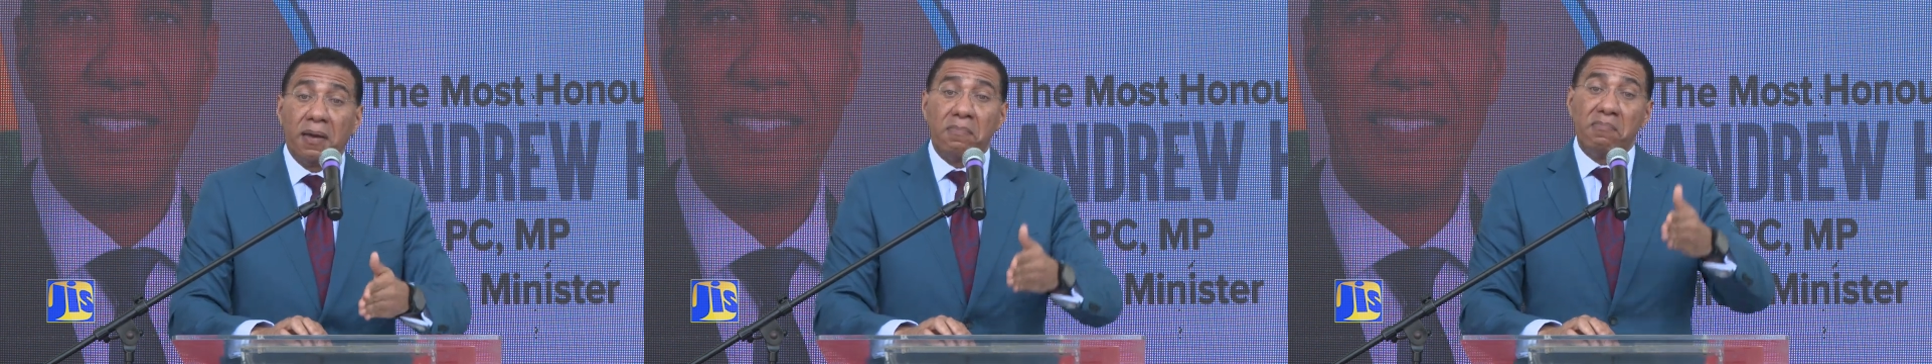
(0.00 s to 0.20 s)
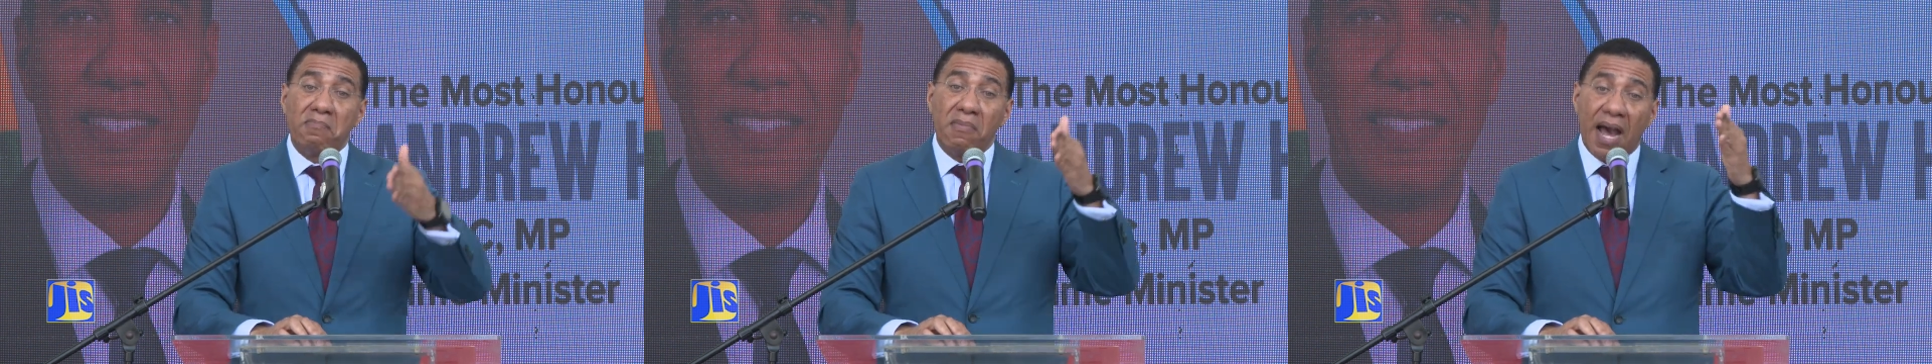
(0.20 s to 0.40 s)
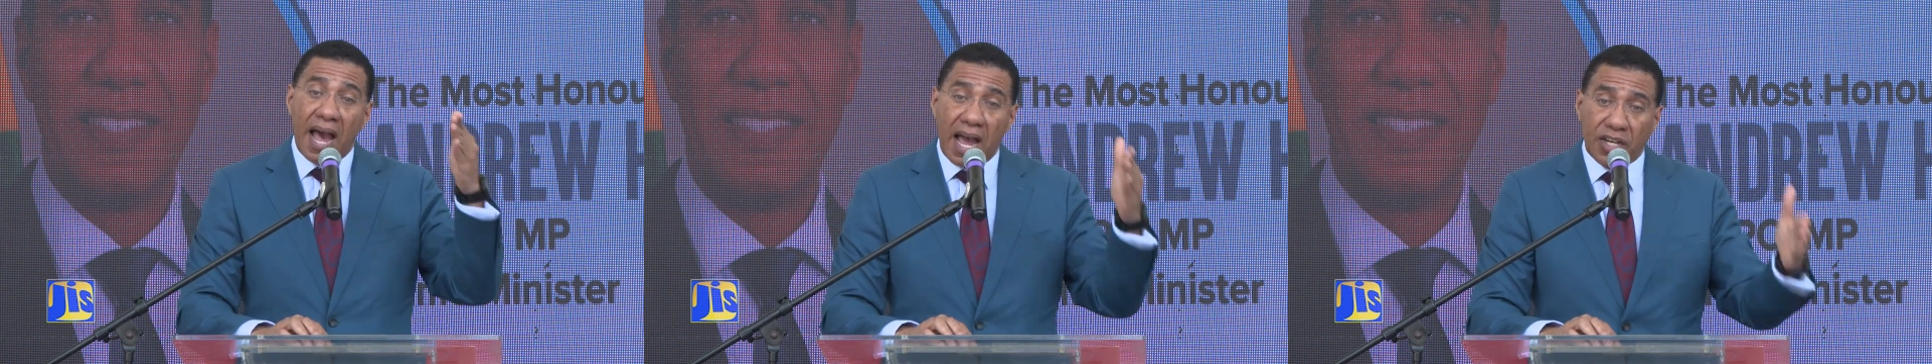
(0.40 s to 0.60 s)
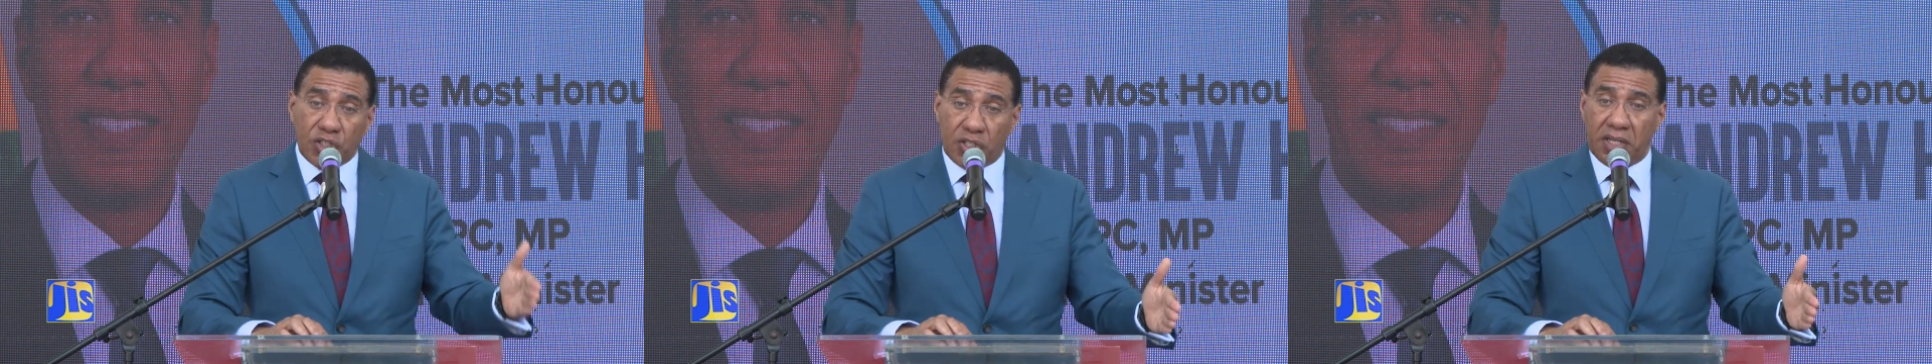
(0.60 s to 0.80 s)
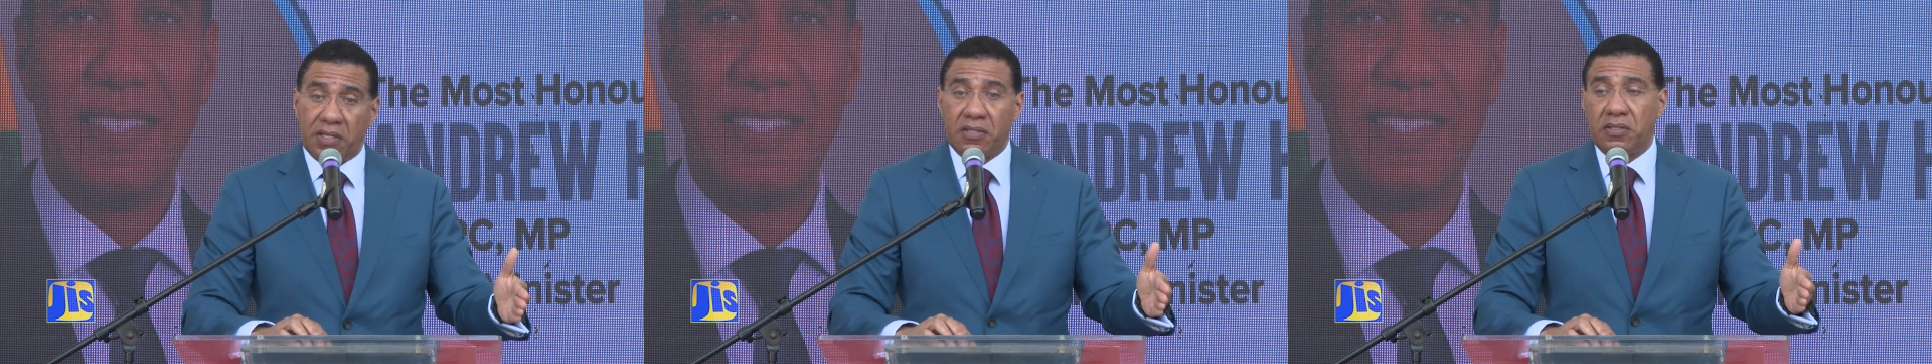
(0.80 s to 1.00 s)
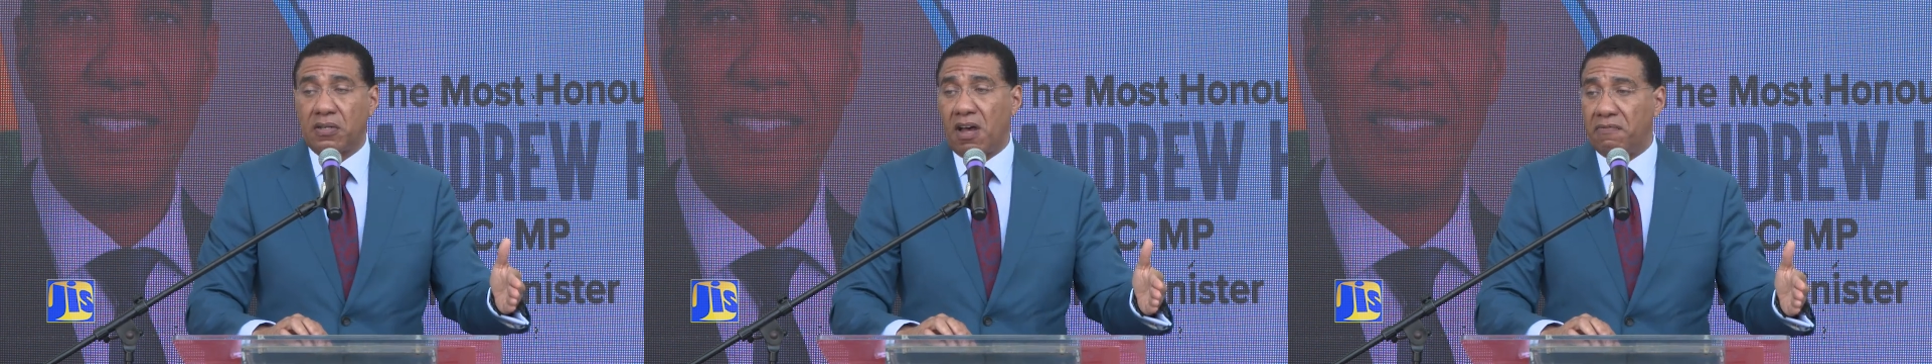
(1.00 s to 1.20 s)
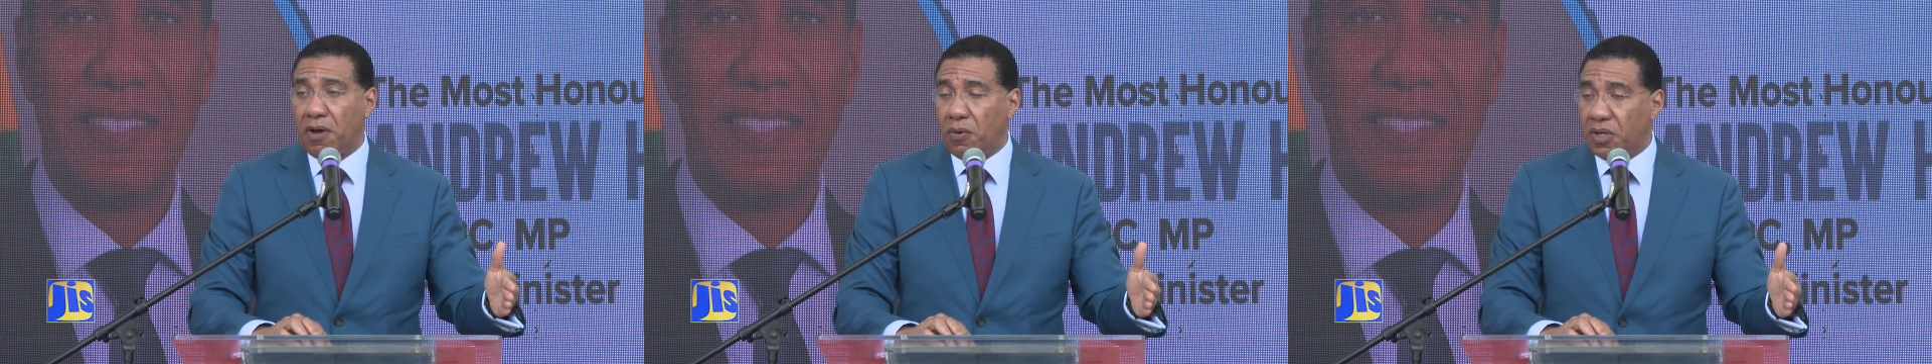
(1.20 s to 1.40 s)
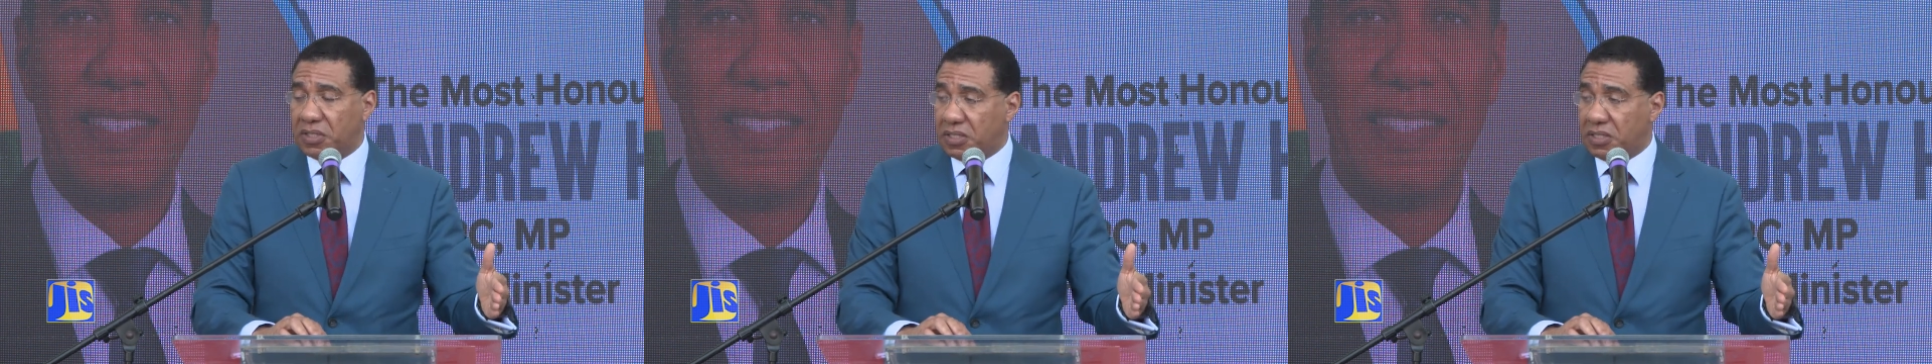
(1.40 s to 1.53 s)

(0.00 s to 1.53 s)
margins of our